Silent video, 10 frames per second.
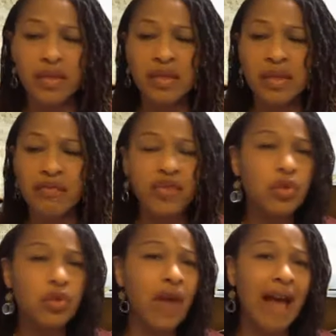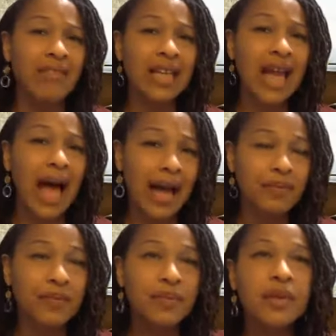the few have a lot.
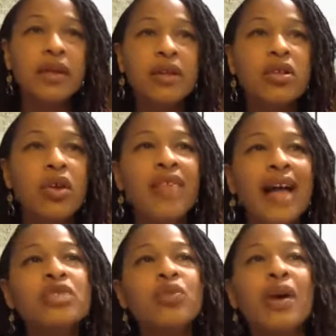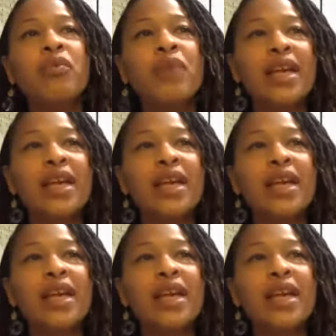That's where we